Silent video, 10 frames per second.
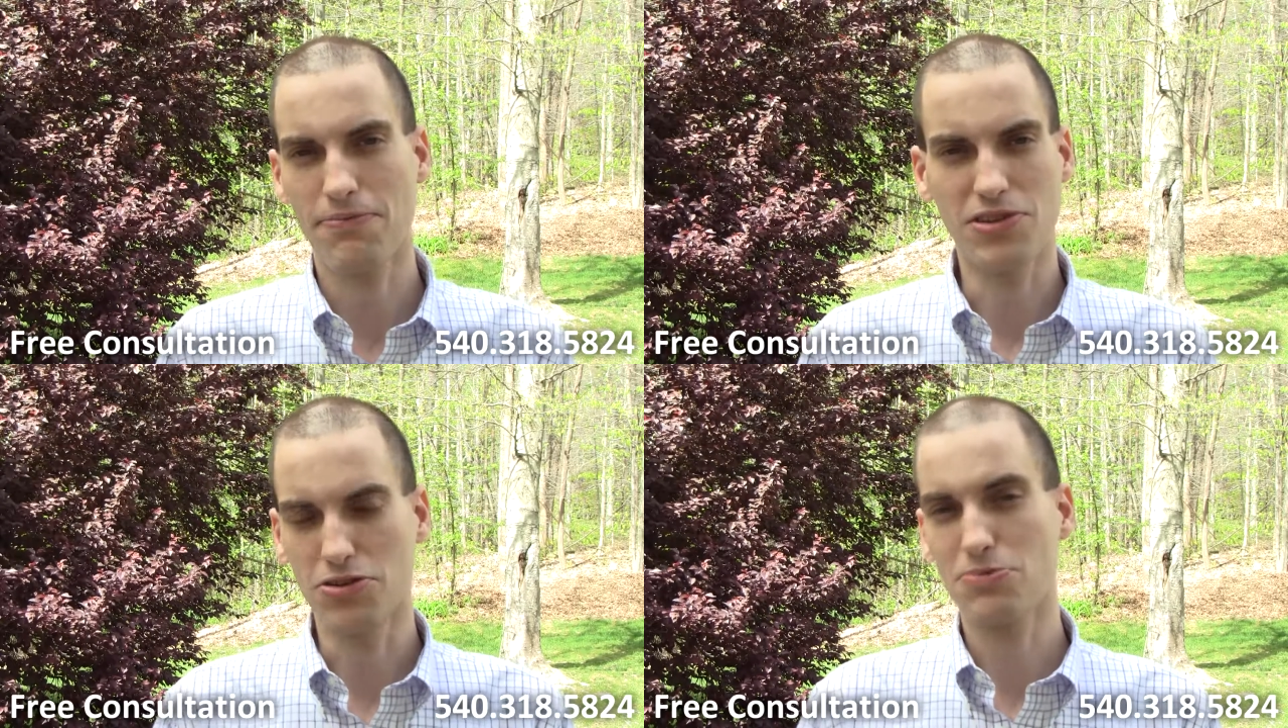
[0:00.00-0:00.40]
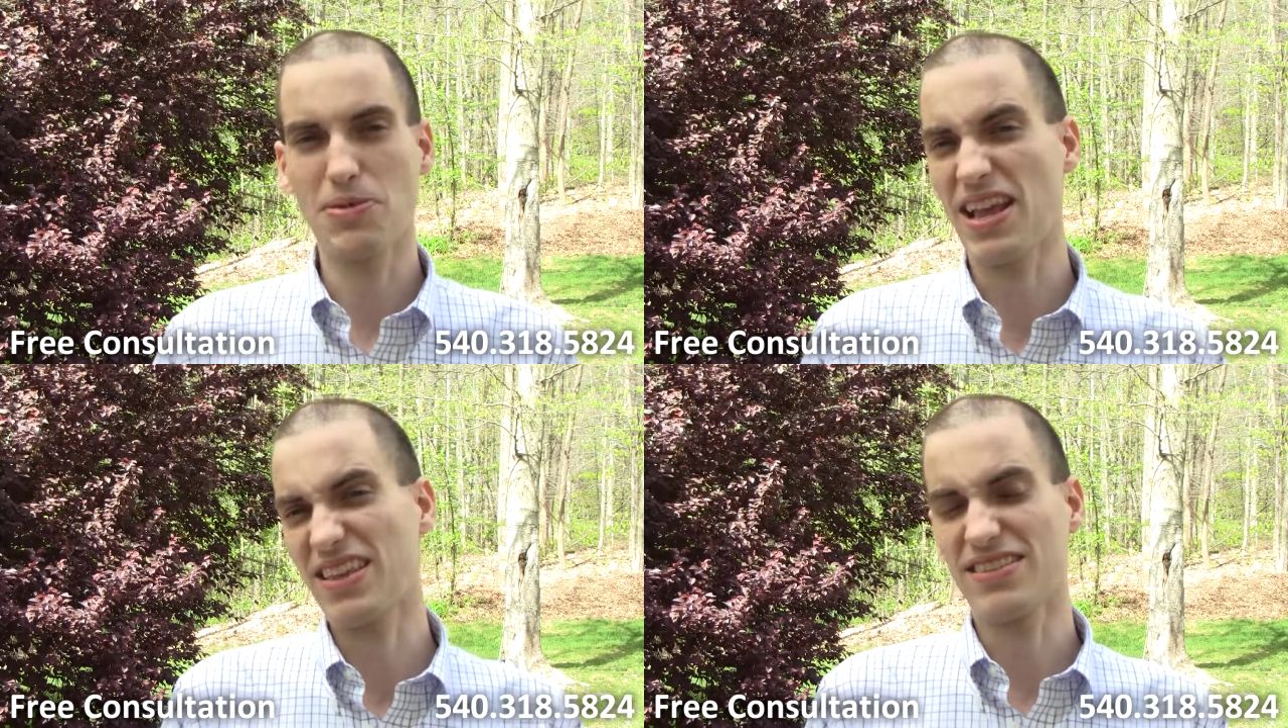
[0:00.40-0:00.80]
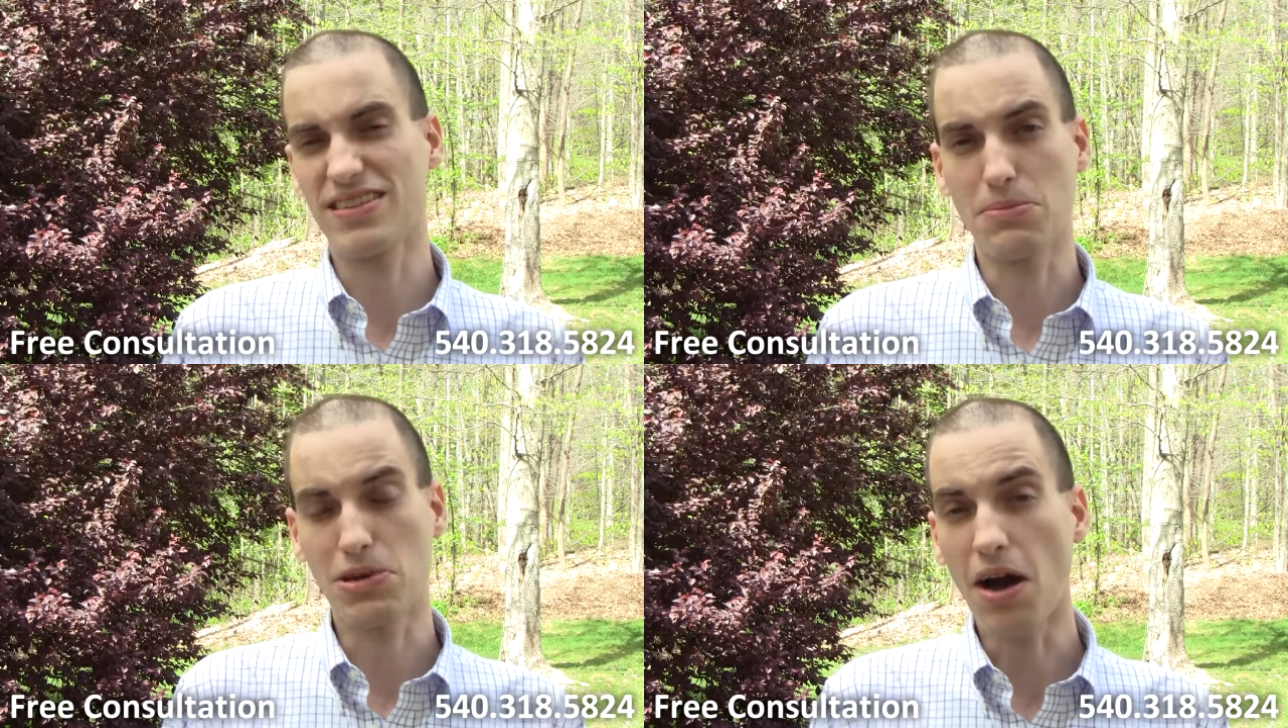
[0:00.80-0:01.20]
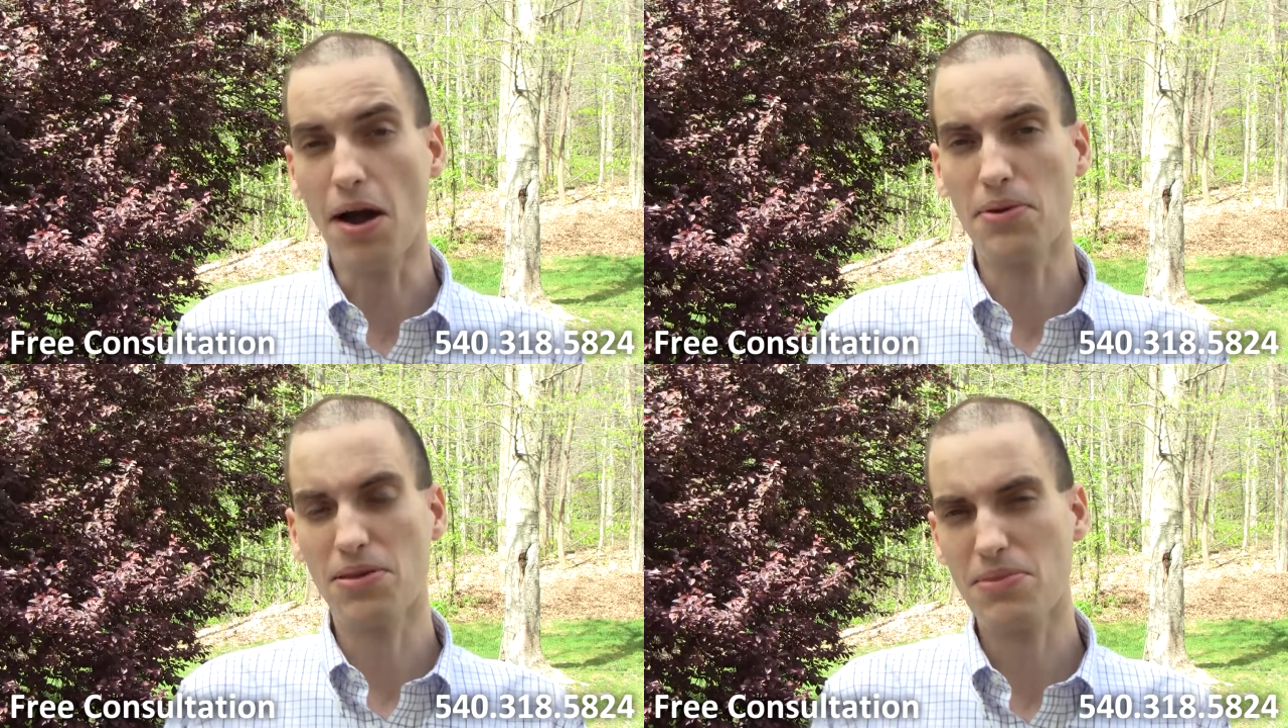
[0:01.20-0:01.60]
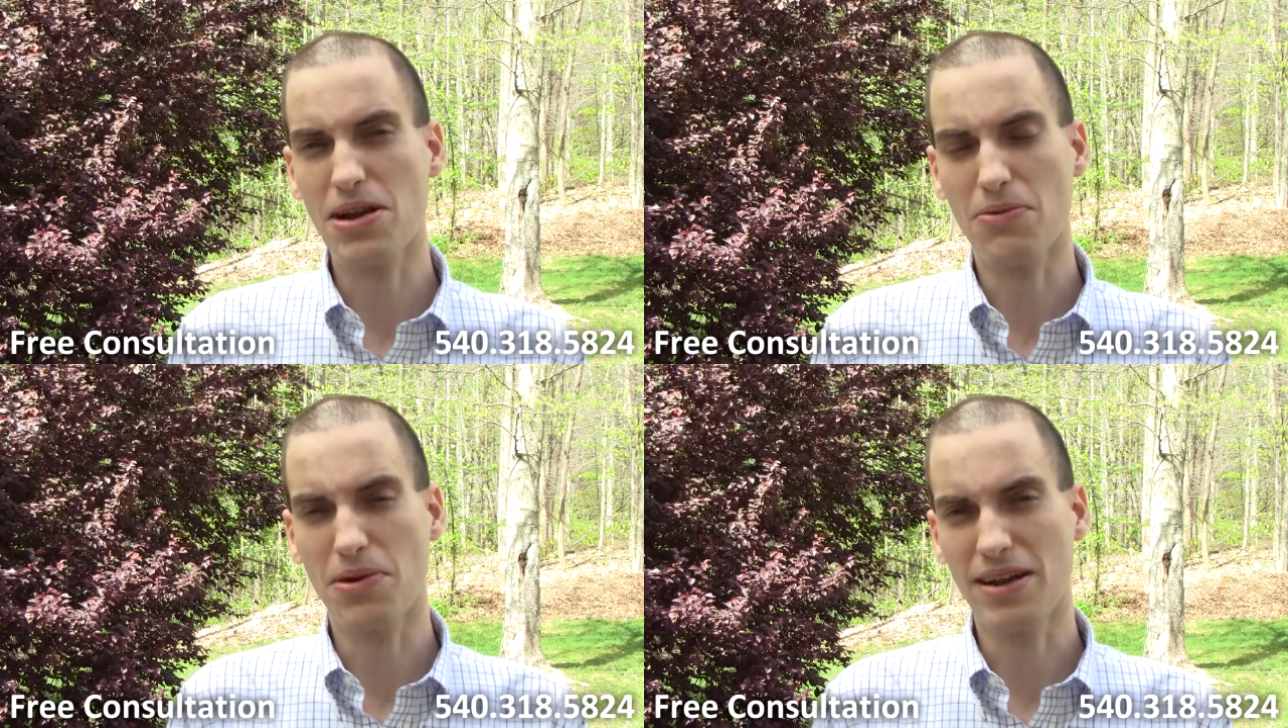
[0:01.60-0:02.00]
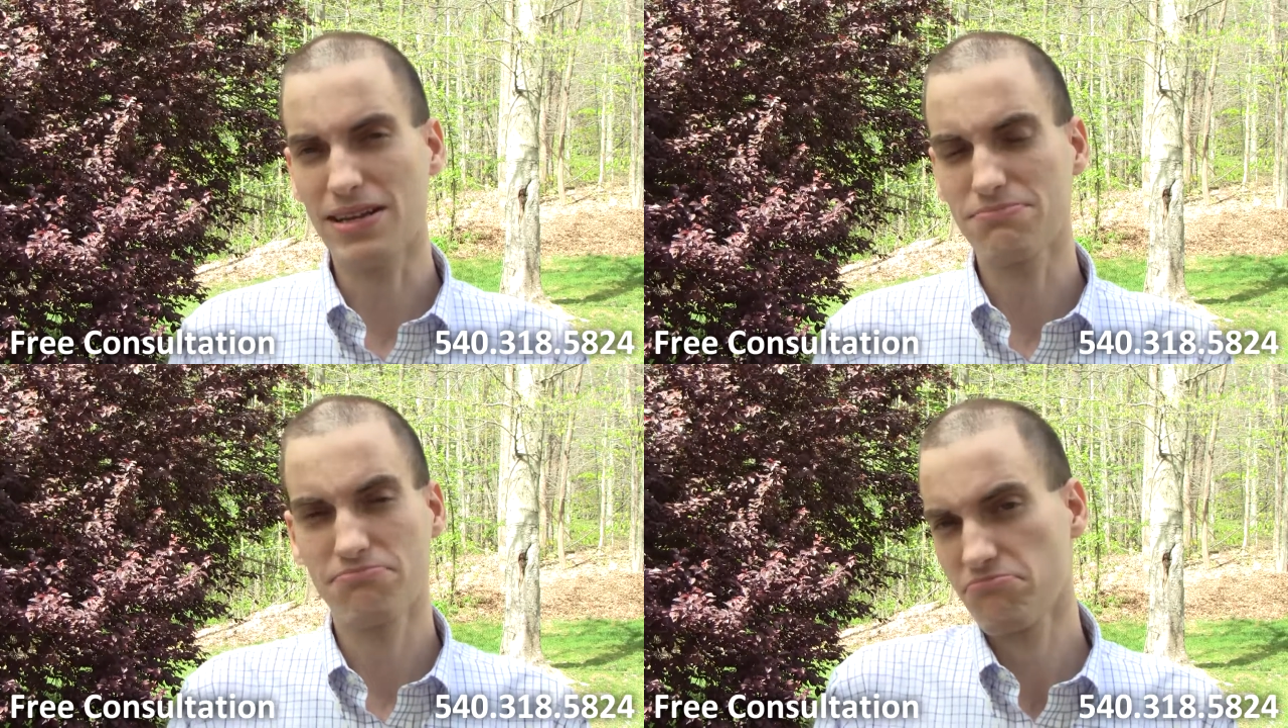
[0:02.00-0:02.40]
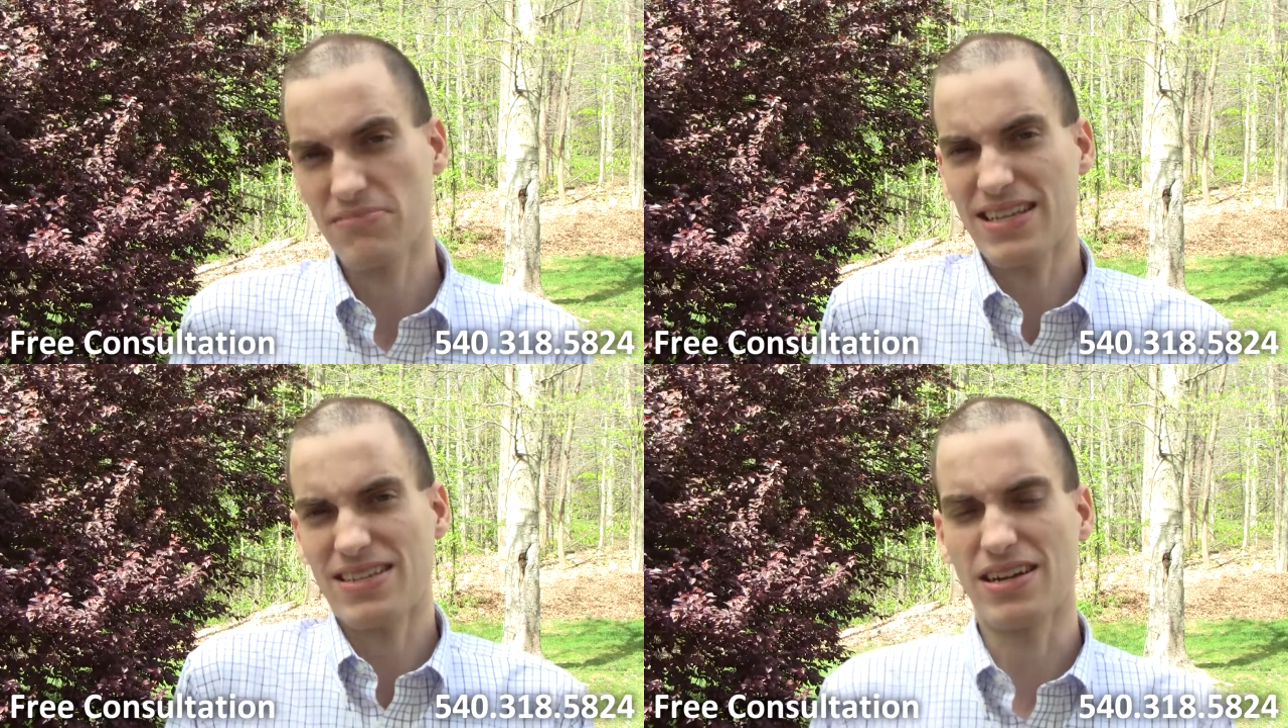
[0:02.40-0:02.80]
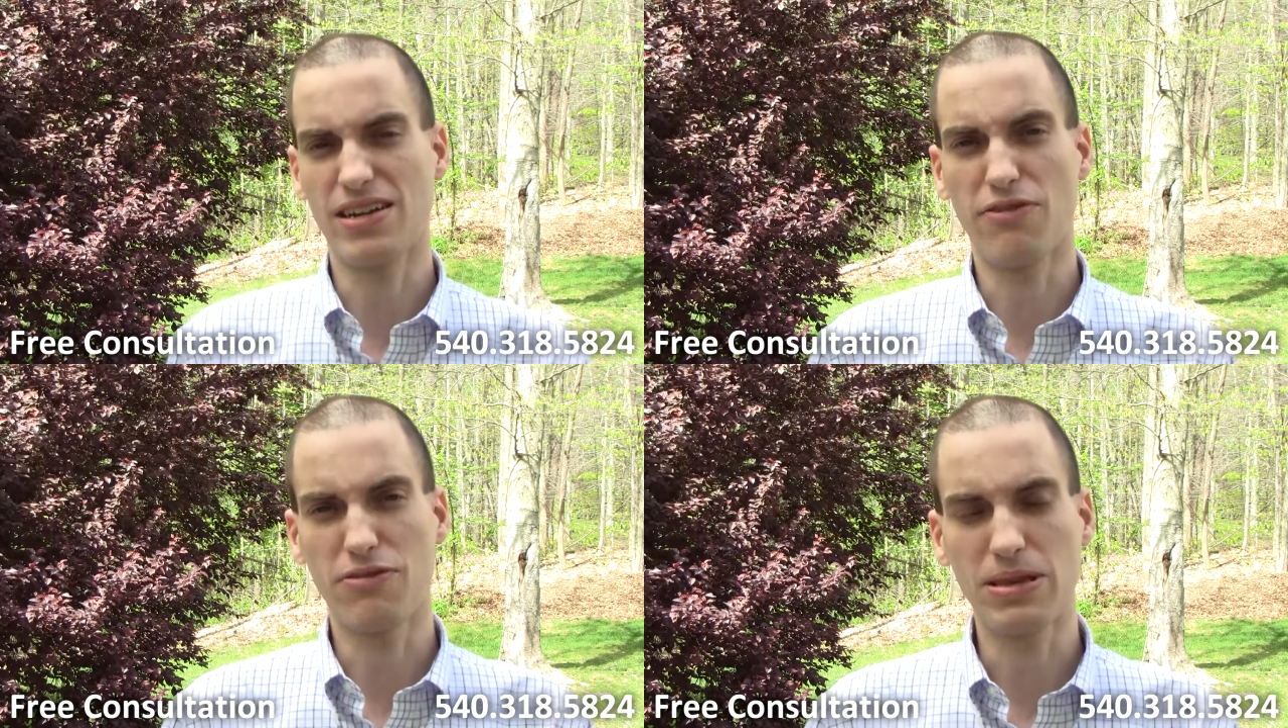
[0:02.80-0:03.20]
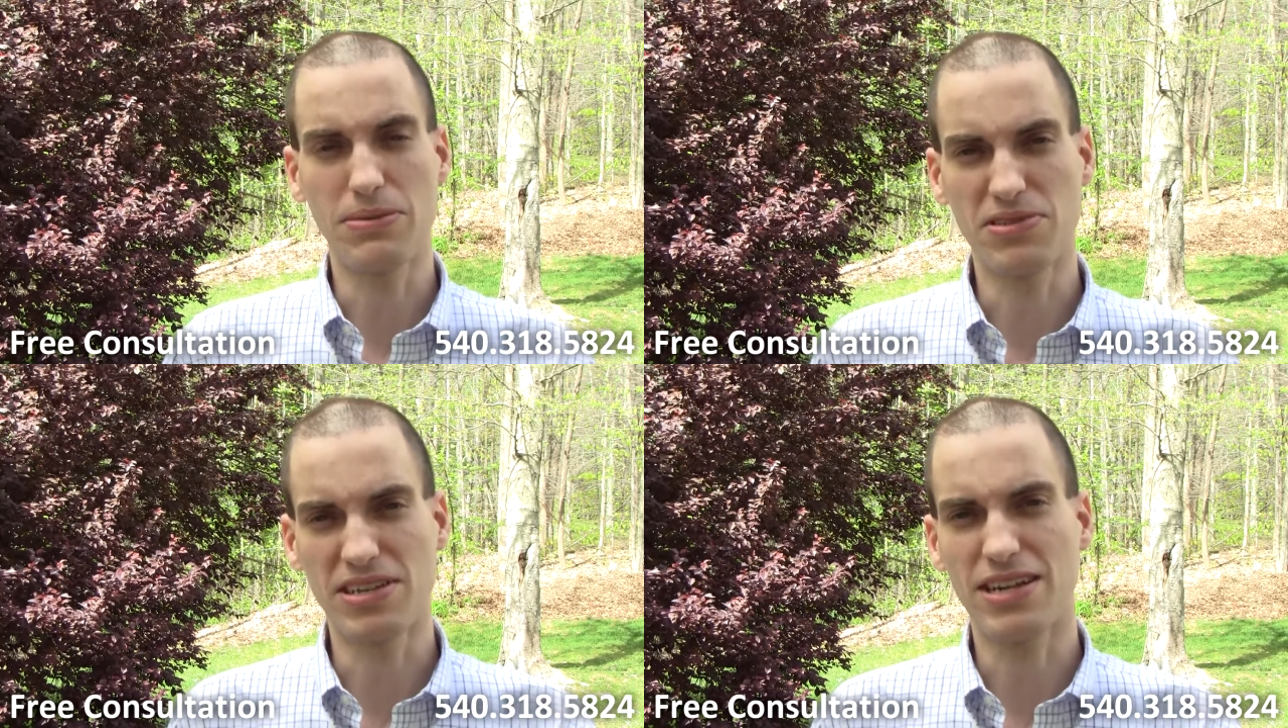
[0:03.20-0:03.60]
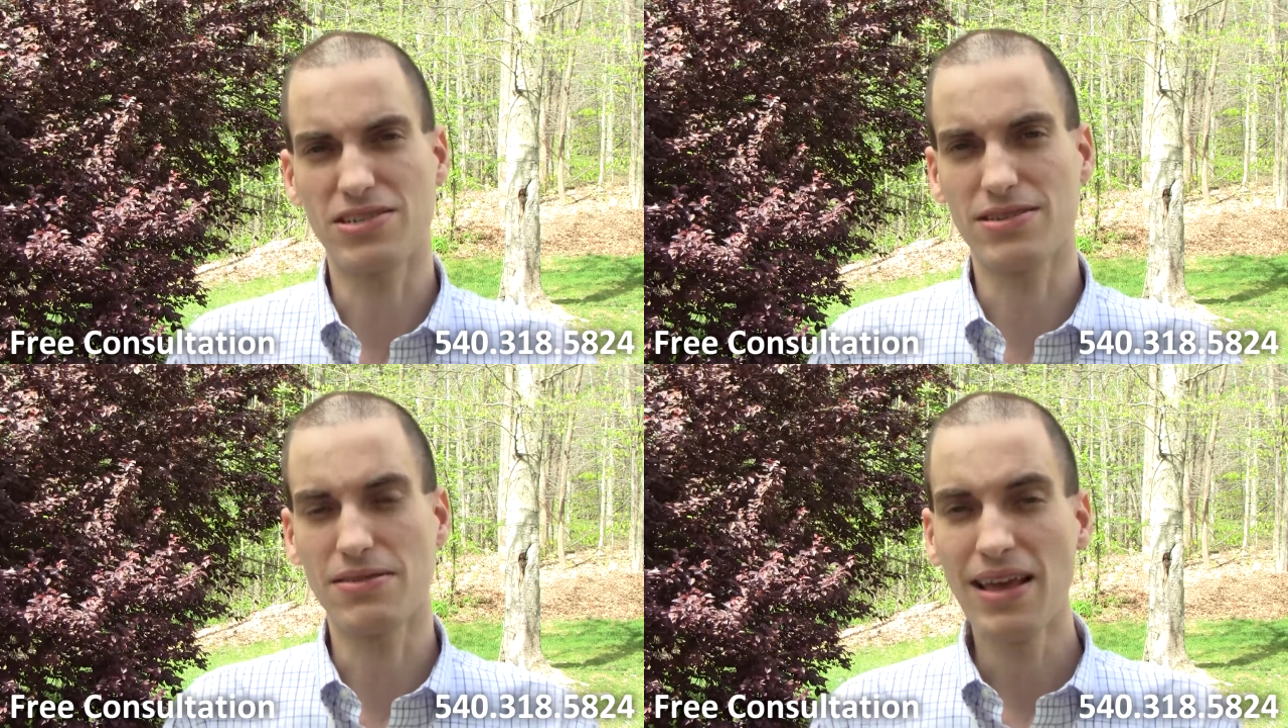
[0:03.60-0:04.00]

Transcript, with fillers: So just being in the same car with the marijuana, that's not enough to be in possession.